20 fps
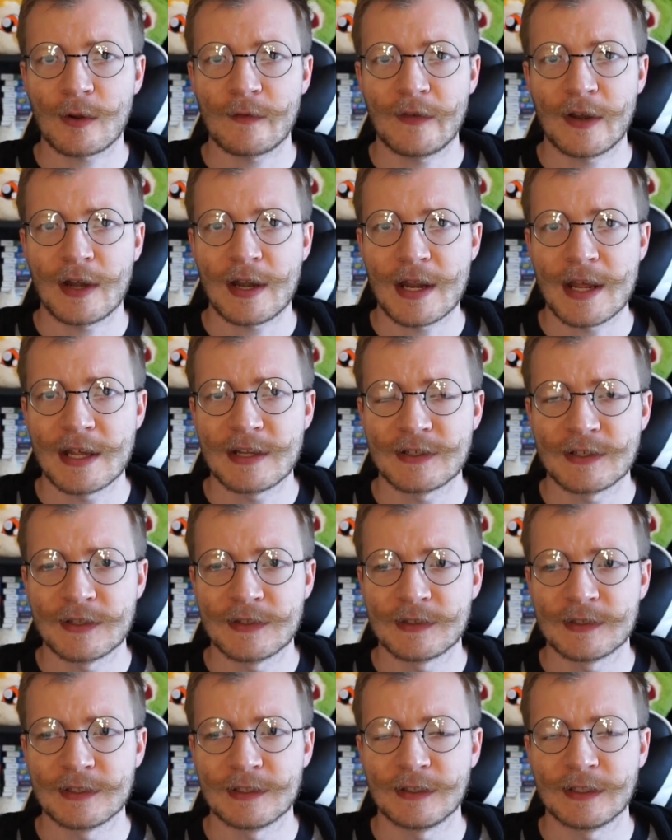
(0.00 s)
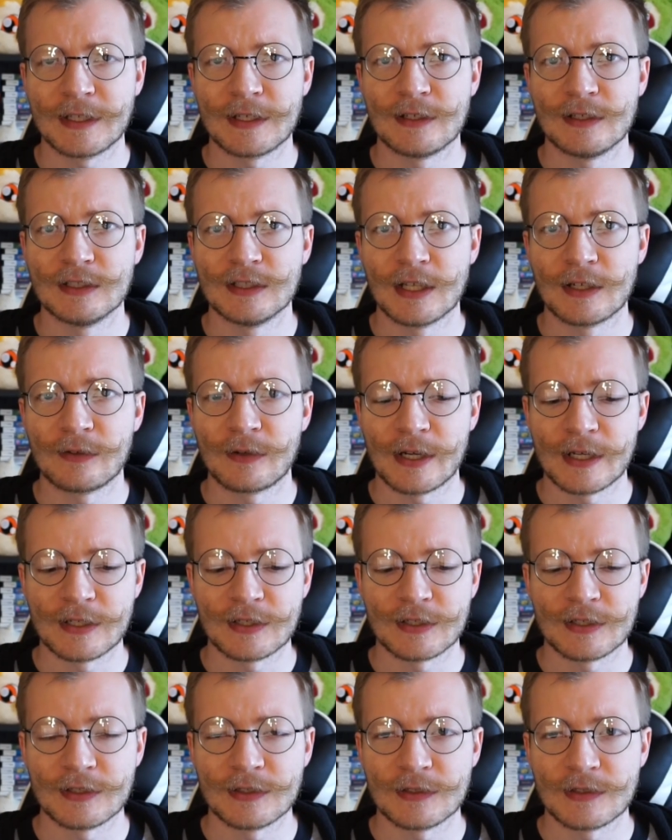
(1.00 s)
variations in the later
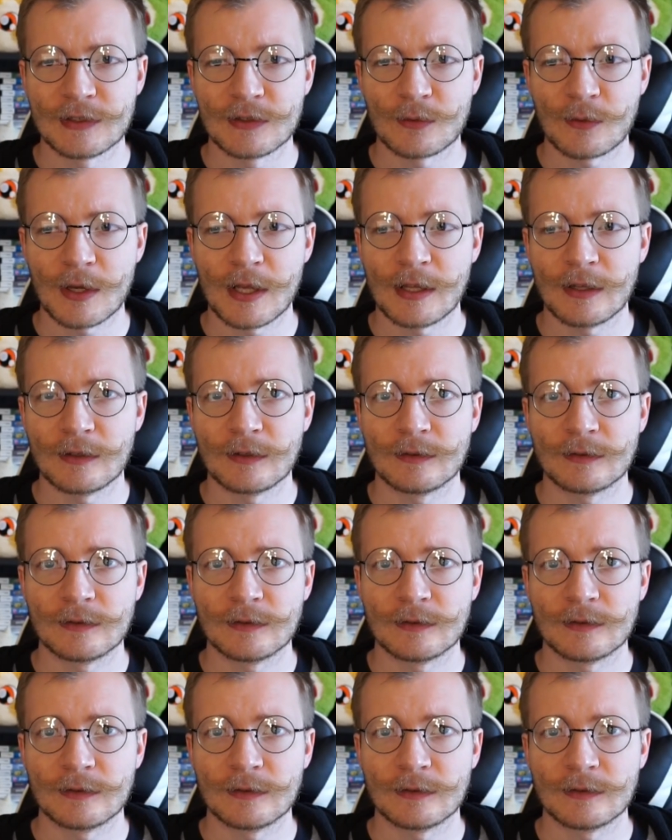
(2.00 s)
generations as well.